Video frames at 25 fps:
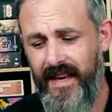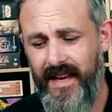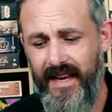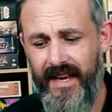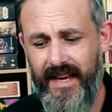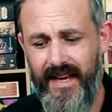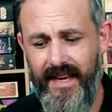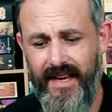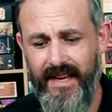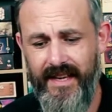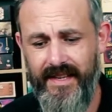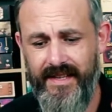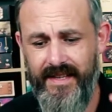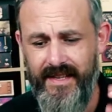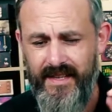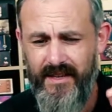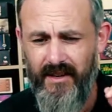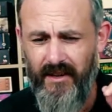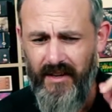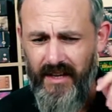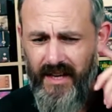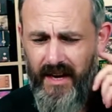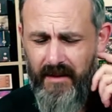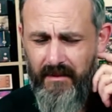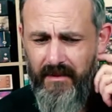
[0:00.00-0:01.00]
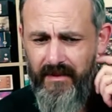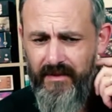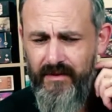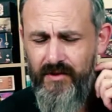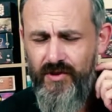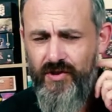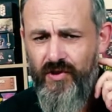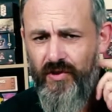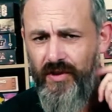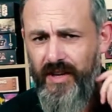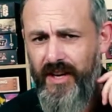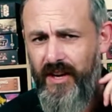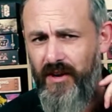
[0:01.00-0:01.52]
it's not coming from
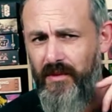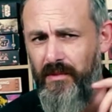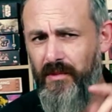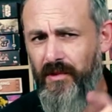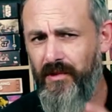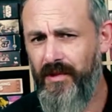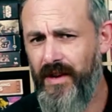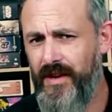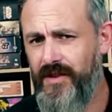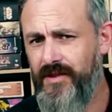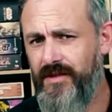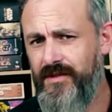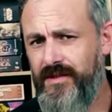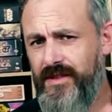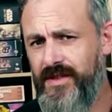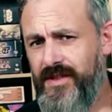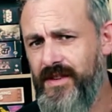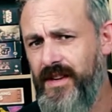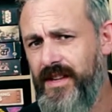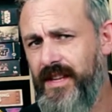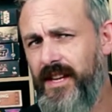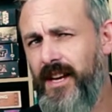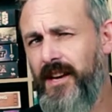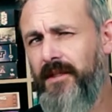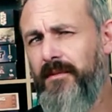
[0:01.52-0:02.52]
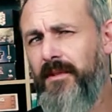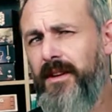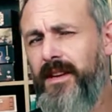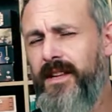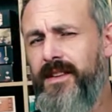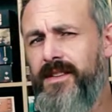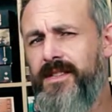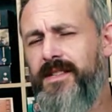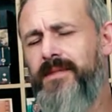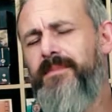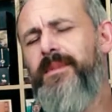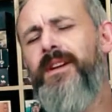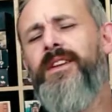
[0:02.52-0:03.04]
John Gilmore, actually, who designed the other one.
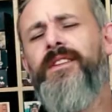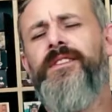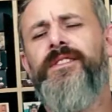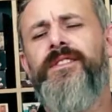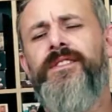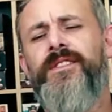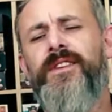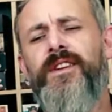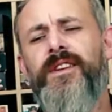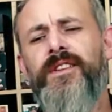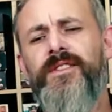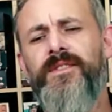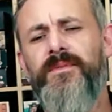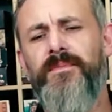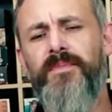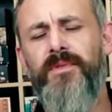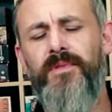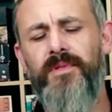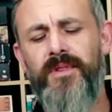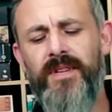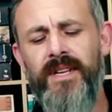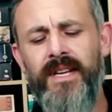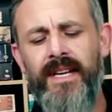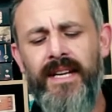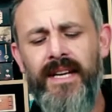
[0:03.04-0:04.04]
There's some other designers on board.